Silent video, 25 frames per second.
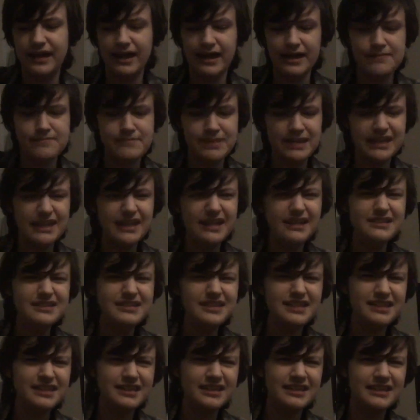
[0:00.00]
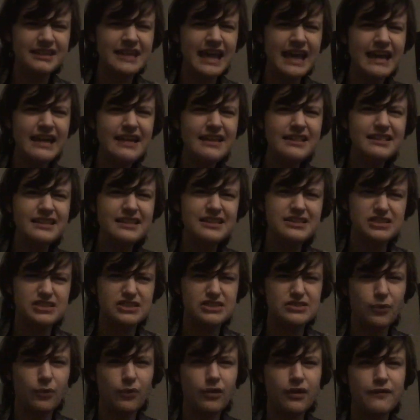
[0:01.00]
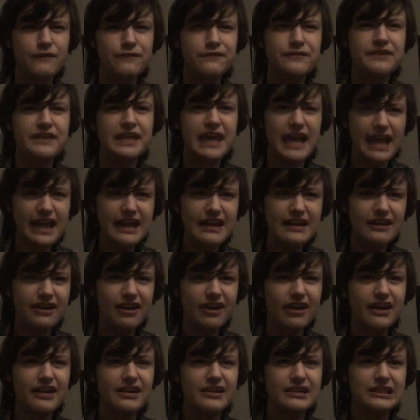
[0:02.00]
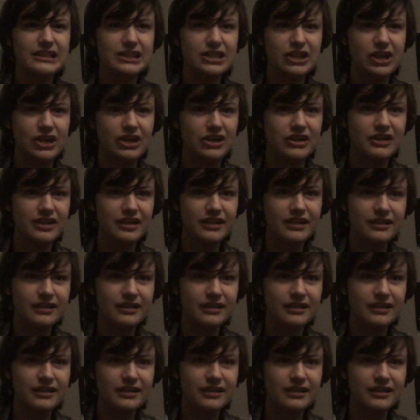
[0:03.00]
begin to gain this sort of canine look.